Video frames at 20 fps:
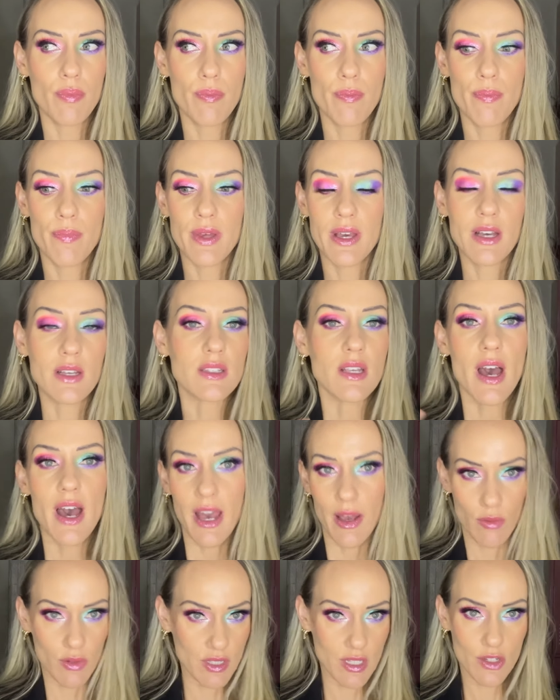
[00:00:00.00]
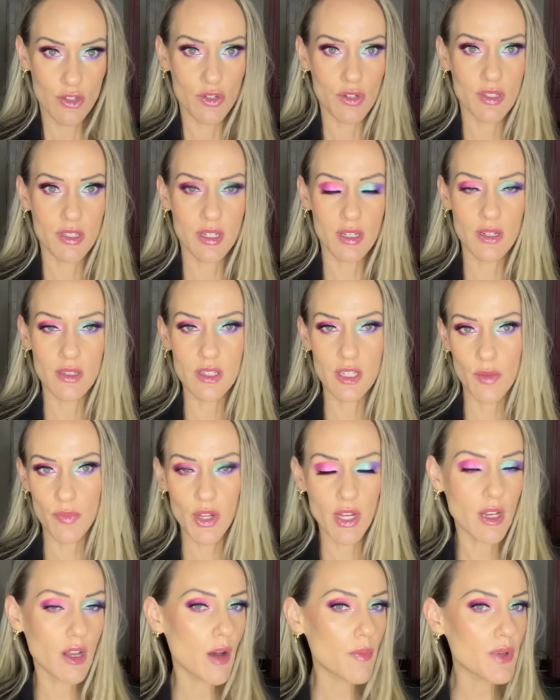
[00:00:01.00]
because I was interested in
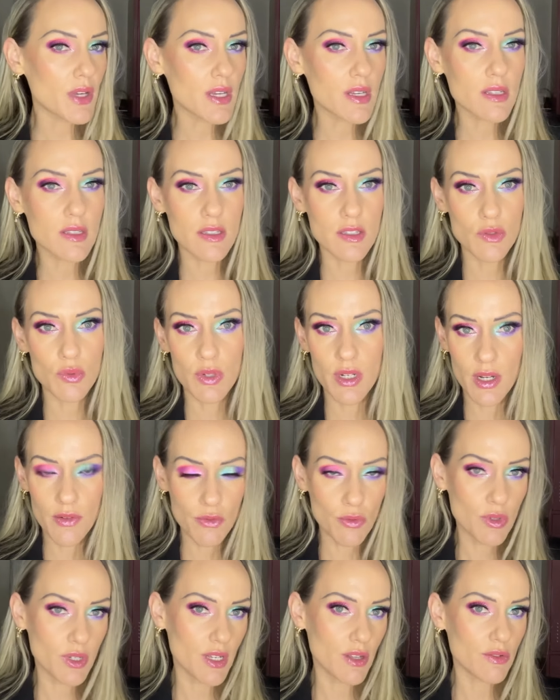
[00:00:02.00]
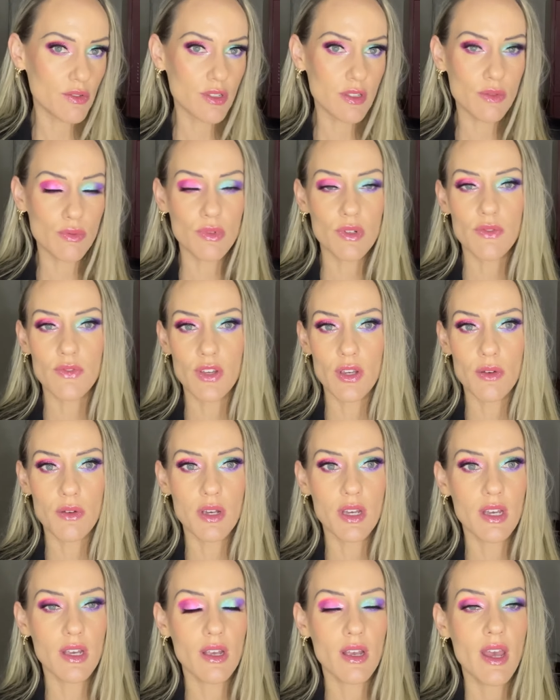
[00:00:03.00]
something, not because it's what everyone else is
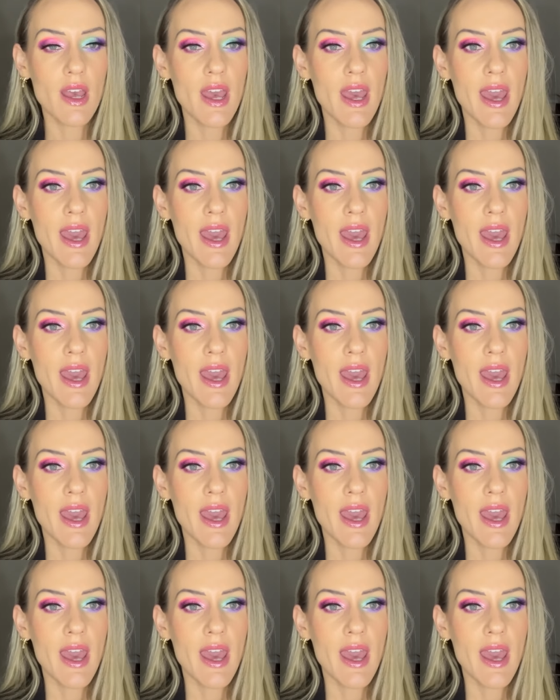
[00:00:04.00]
reviewing.